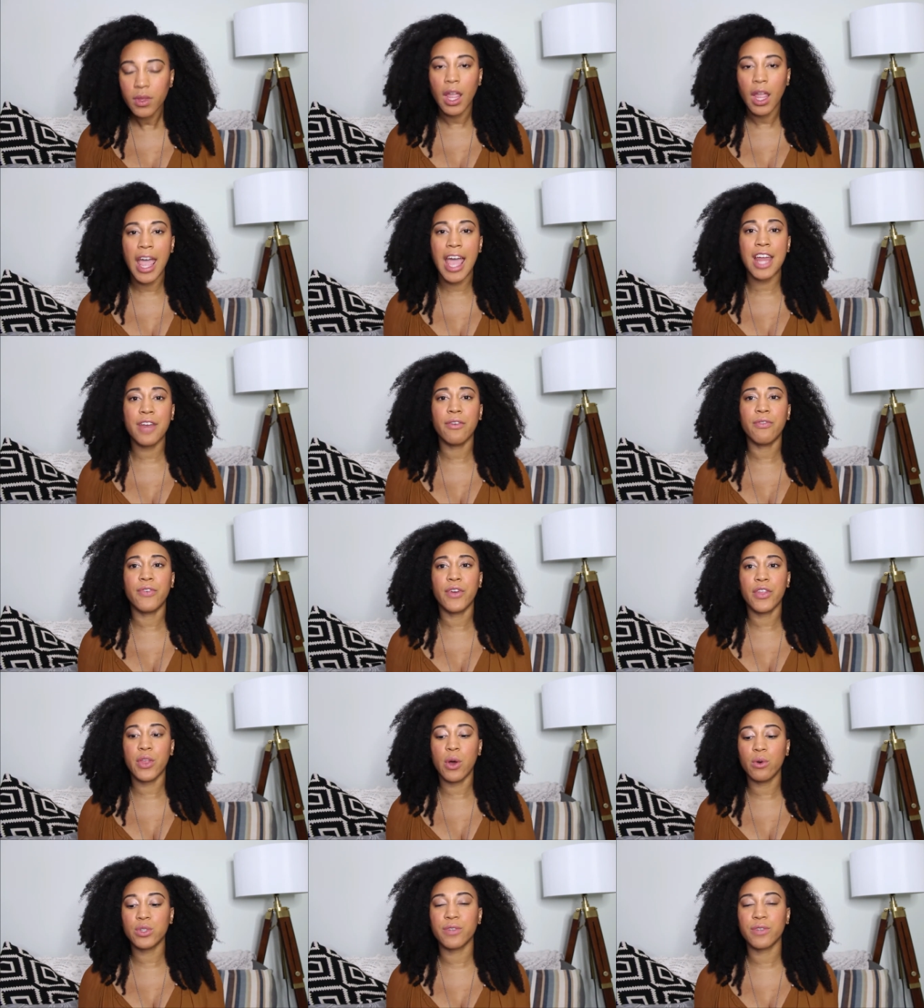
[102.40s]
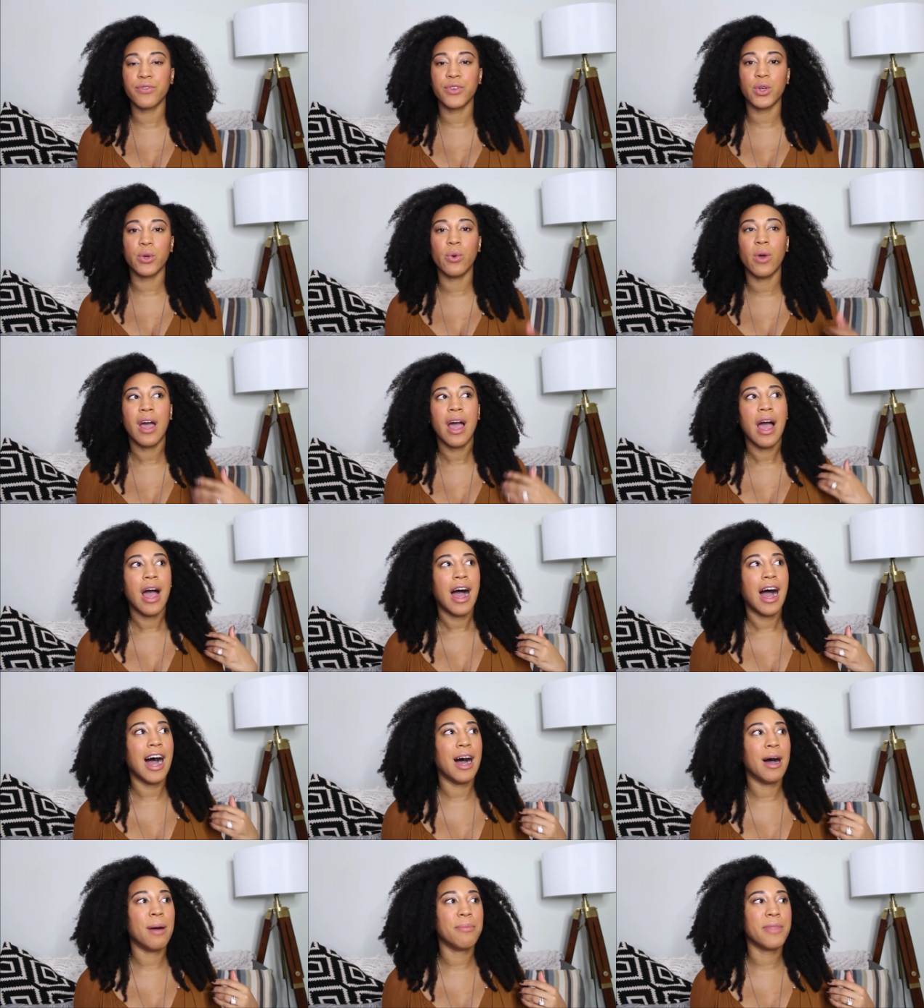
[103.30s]
And for those of you
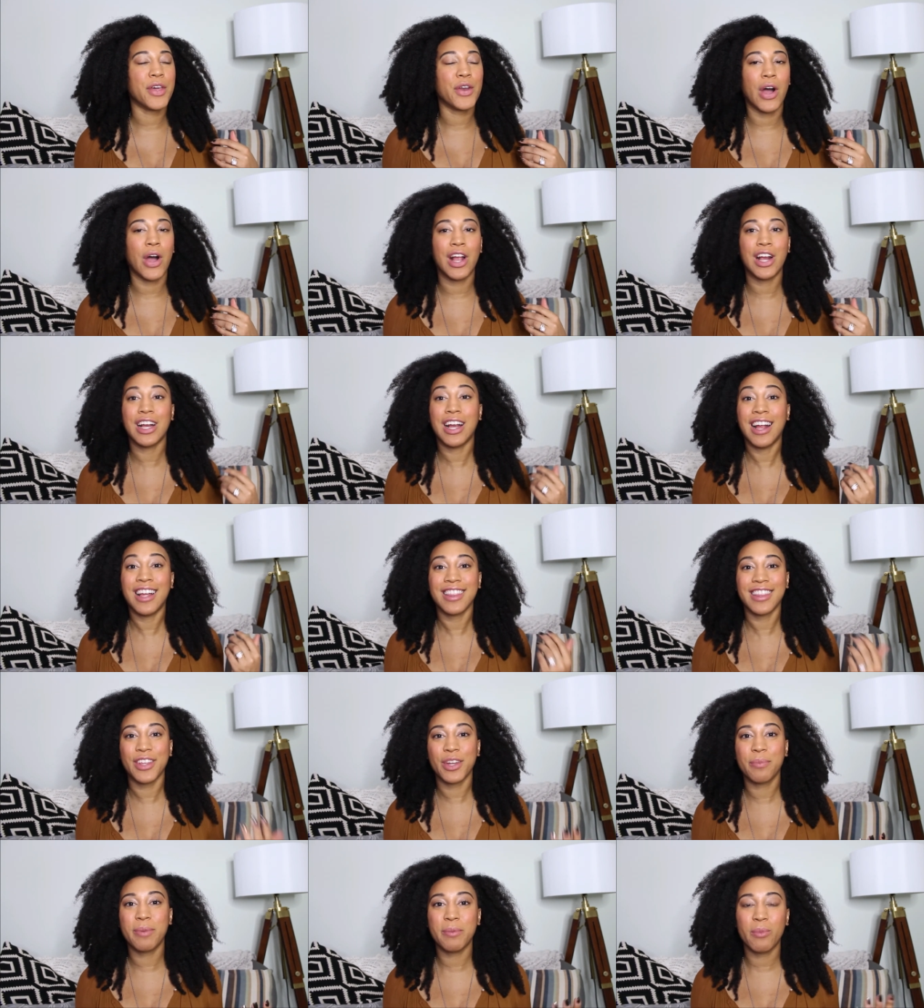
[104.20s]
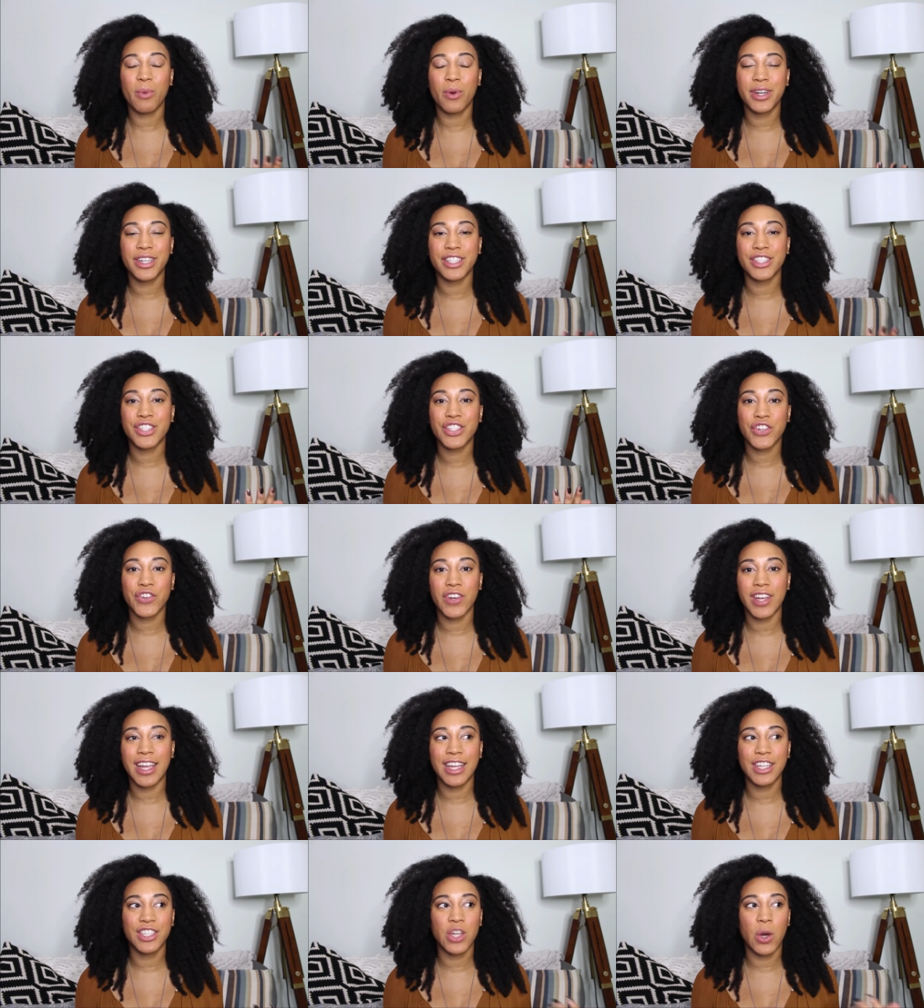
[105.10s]
that are a little bit more
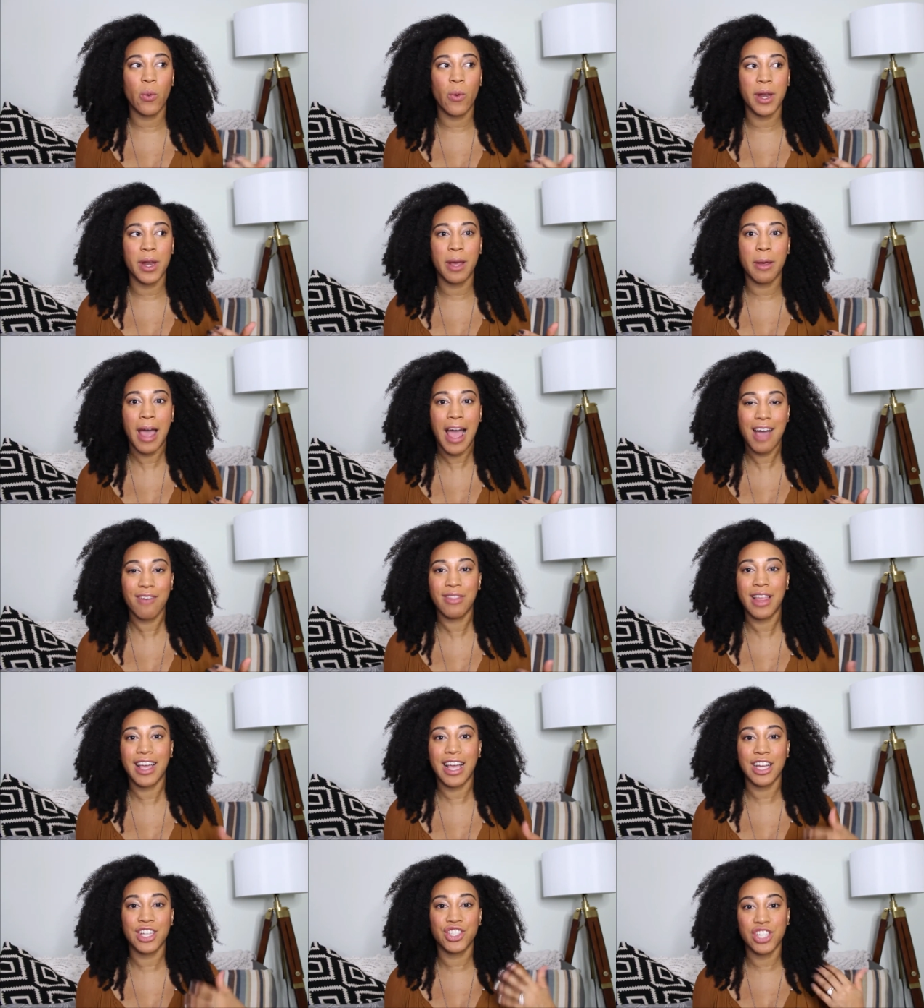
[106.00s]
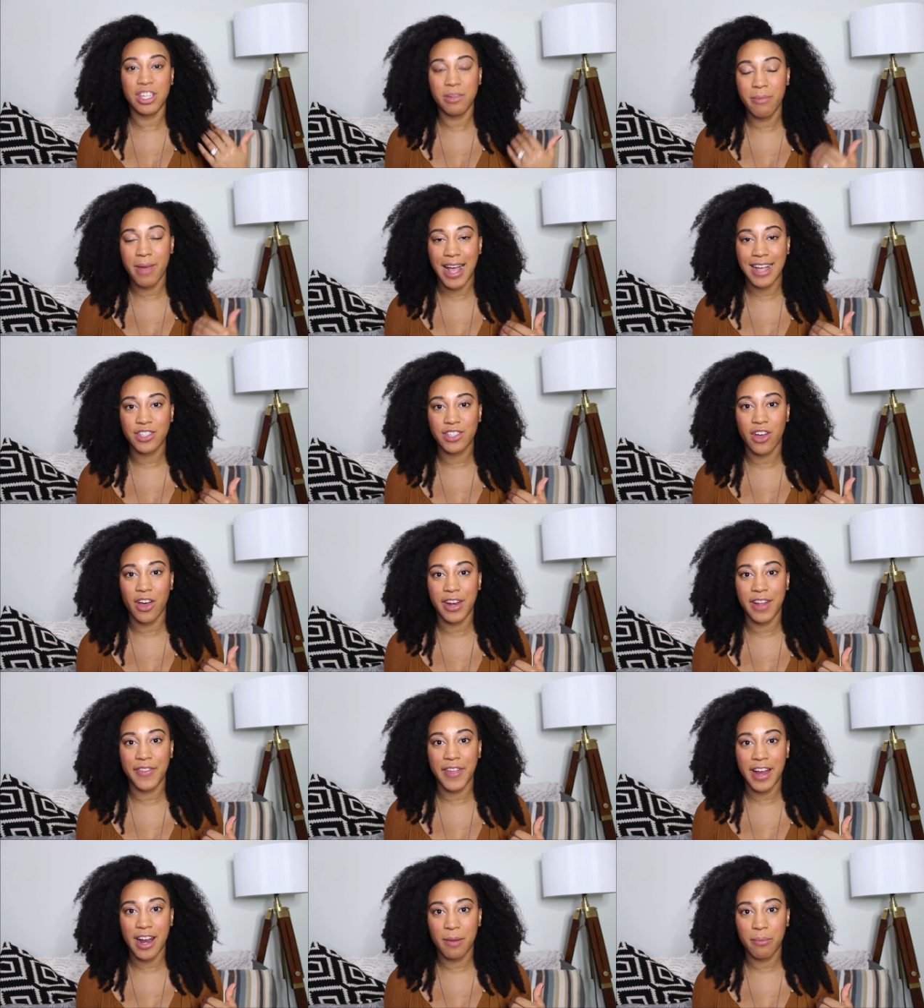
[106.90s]
discreet and don't want to have like a sheet mask on
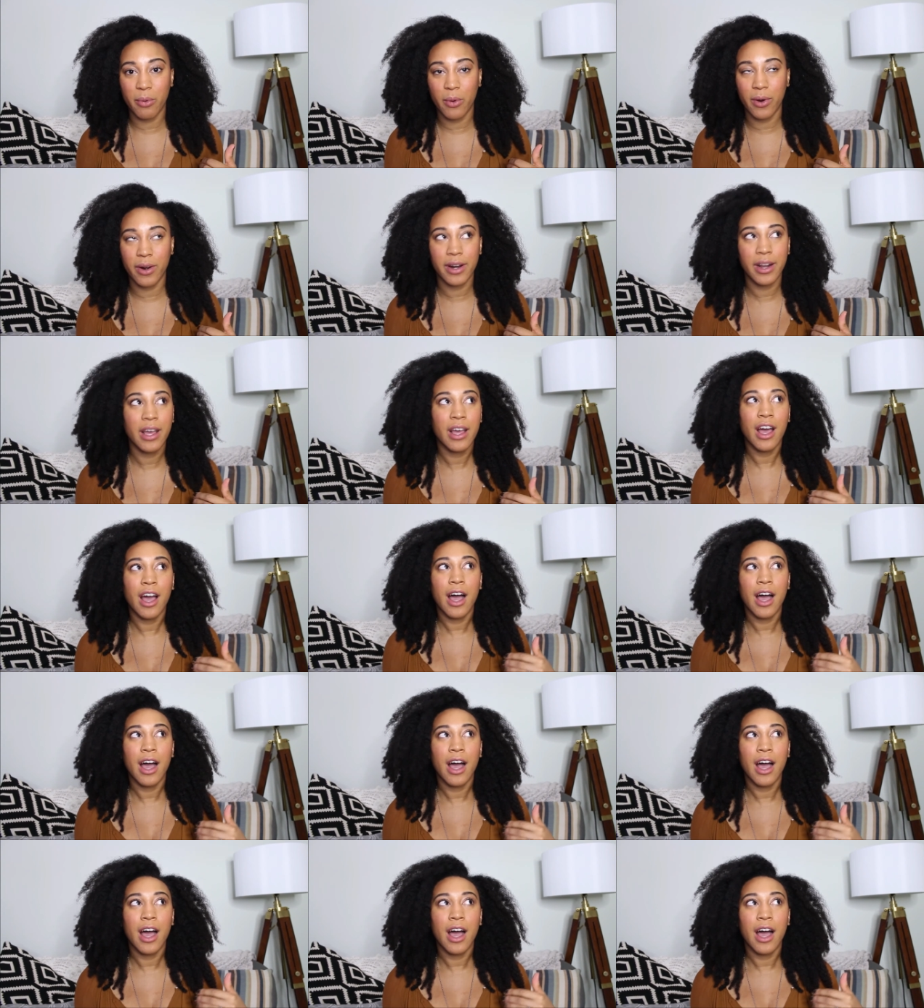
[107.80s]
at the airport,